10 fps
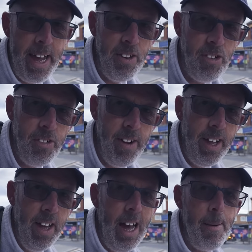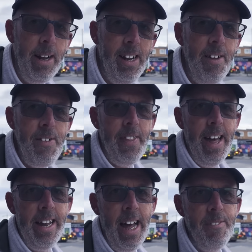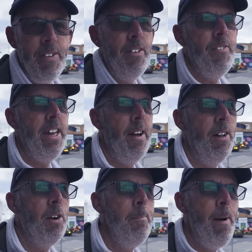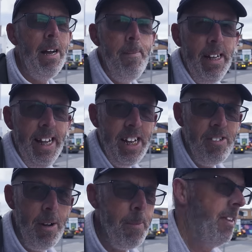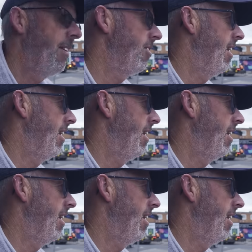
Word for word: history I'm going to leave it there now for this video I'll come back a bit later on when this